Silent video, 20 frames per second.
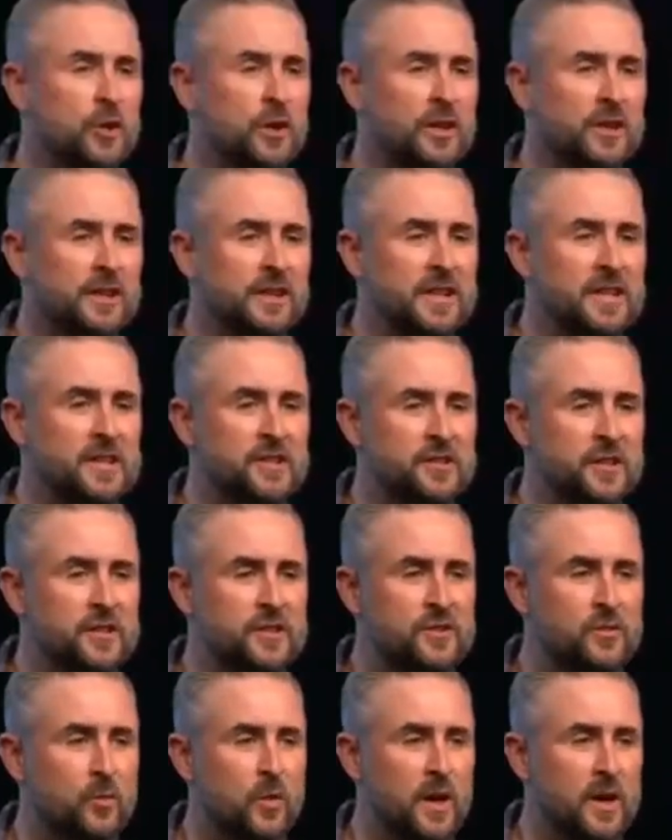
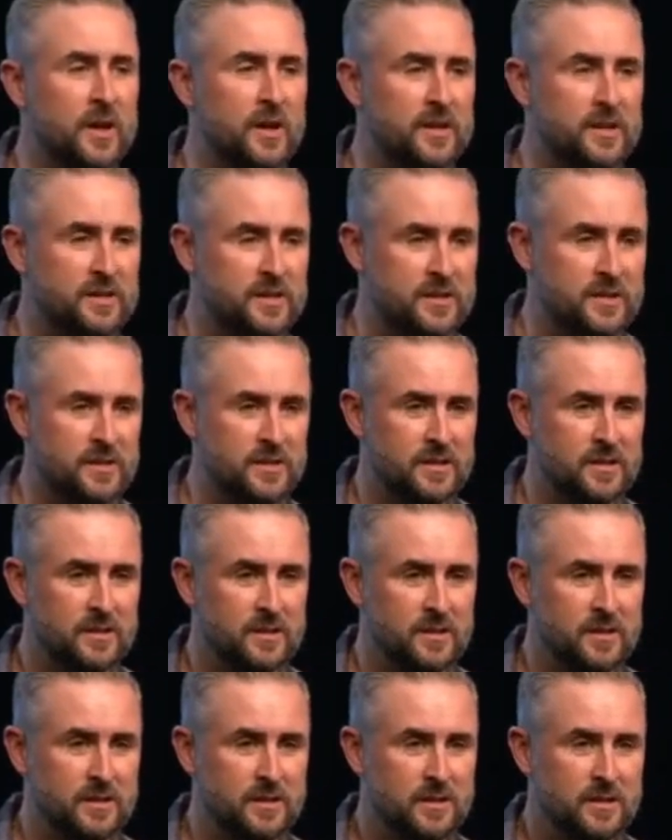allegiance was
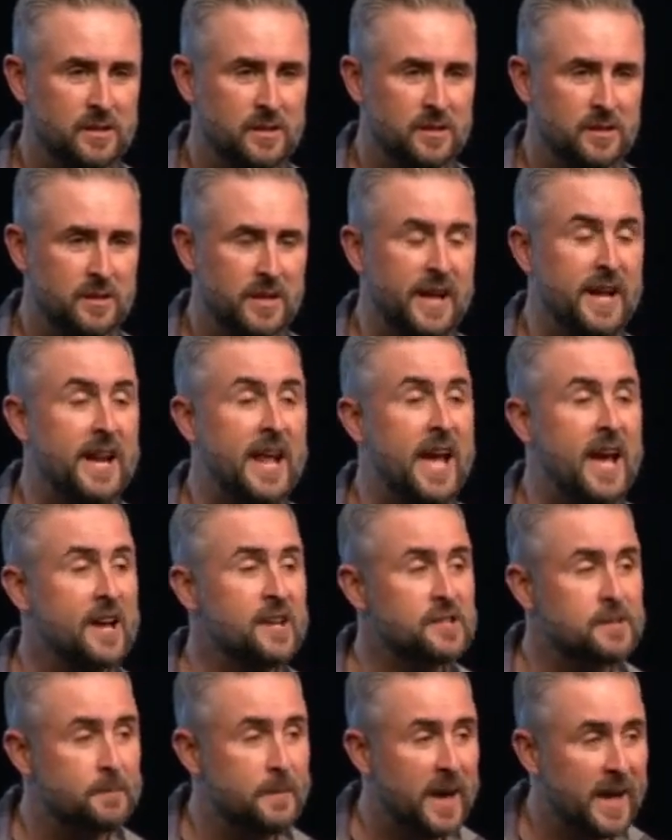and
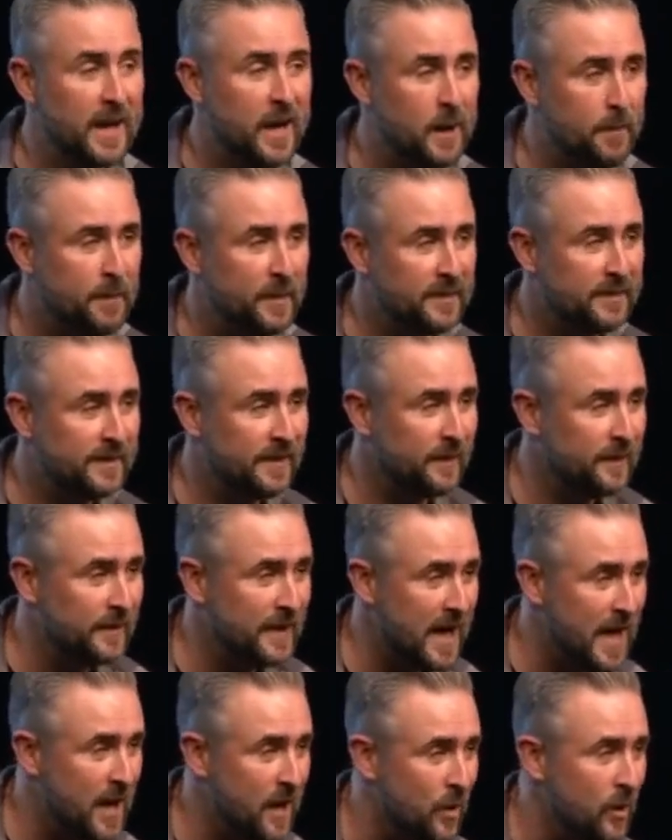has been up until
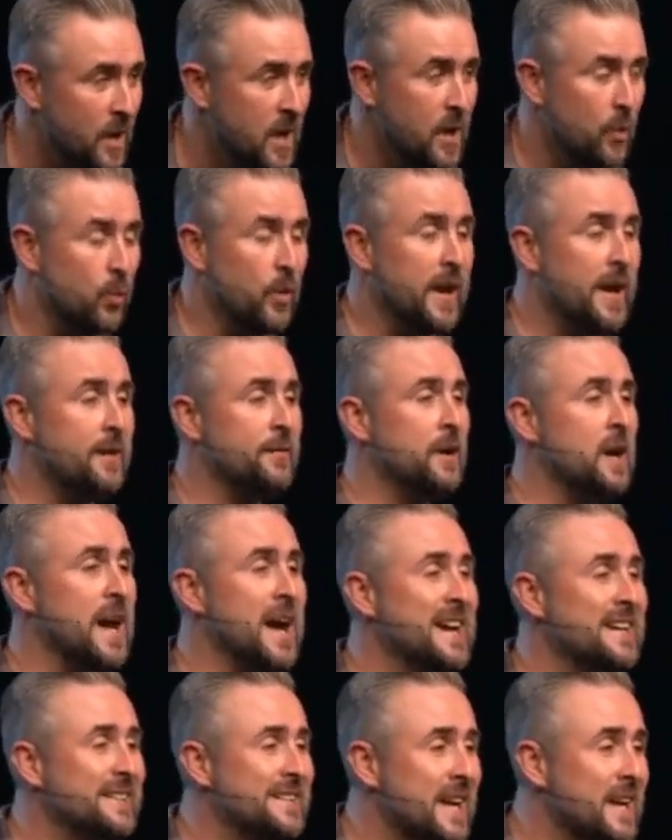now, whatever
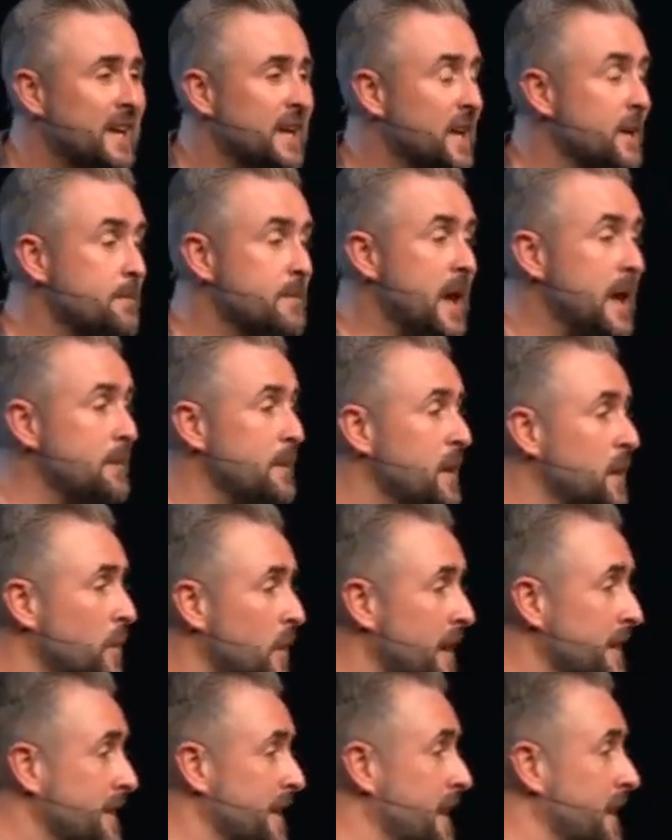identity, maybe
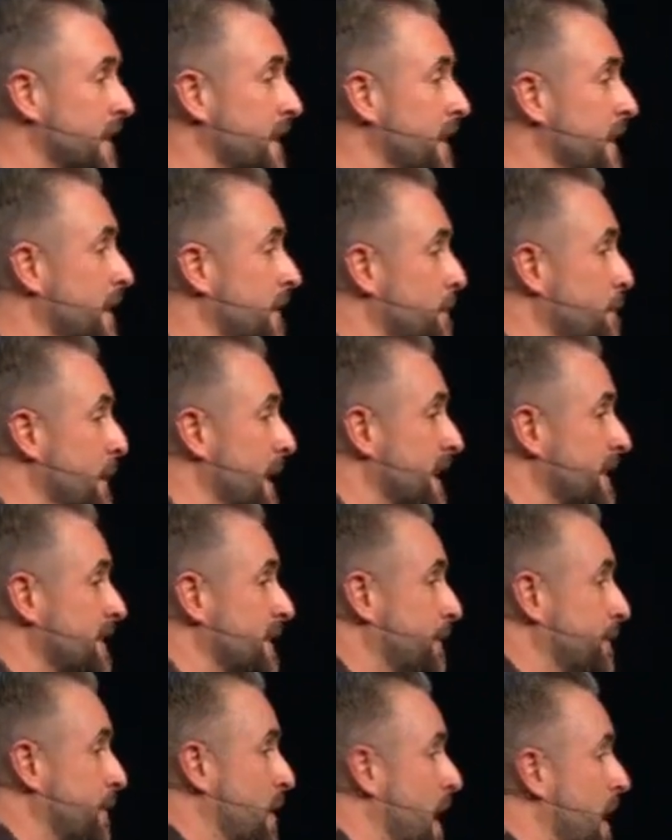your identity has been
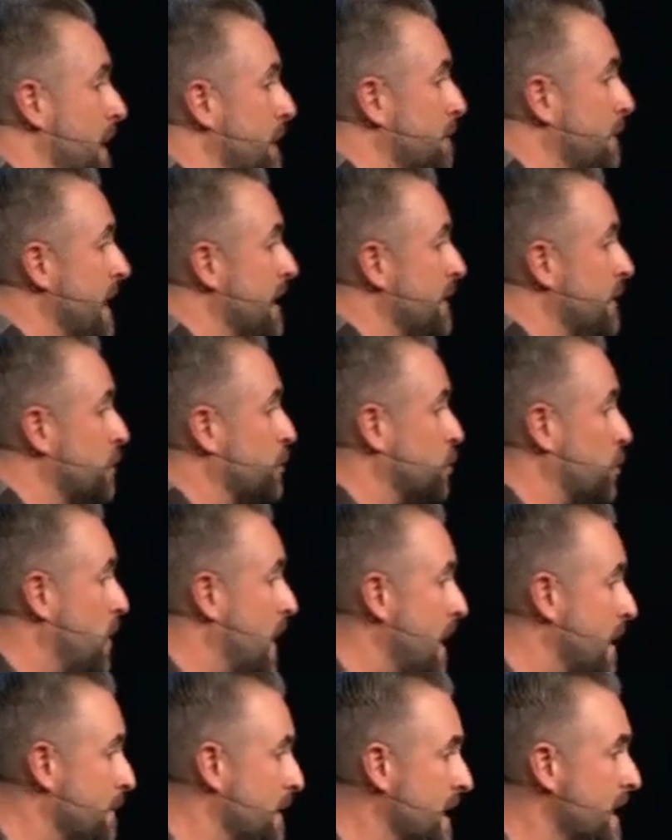defined by the
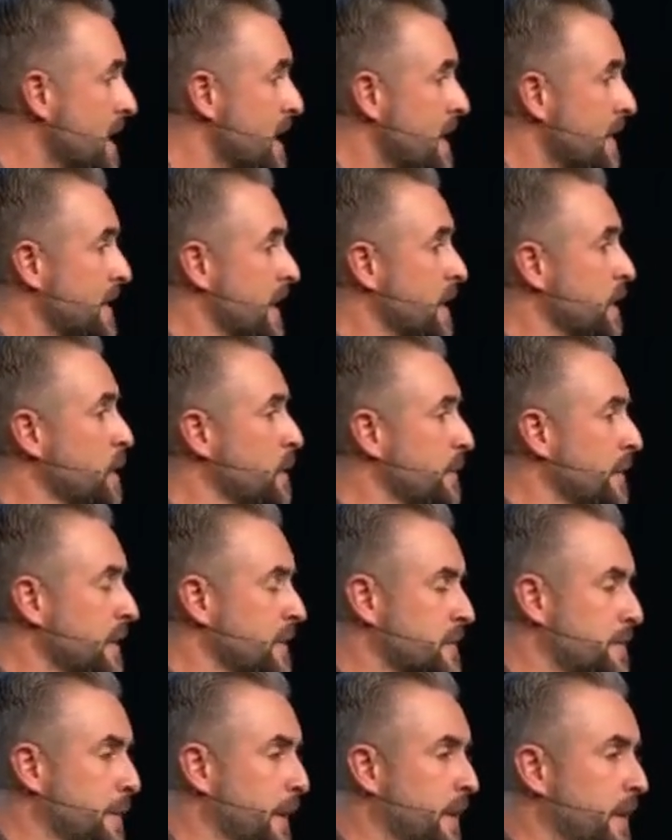trauma that you've
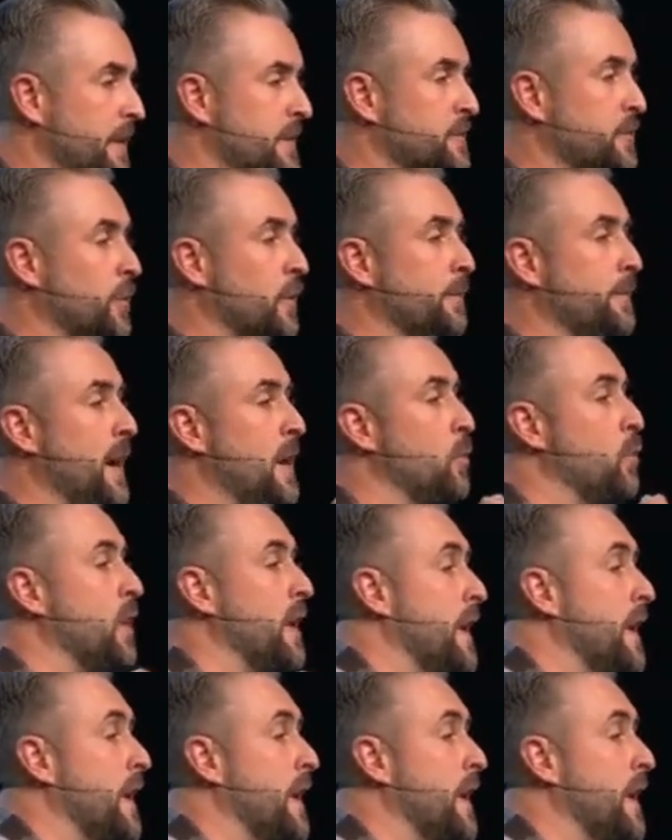experienced or by what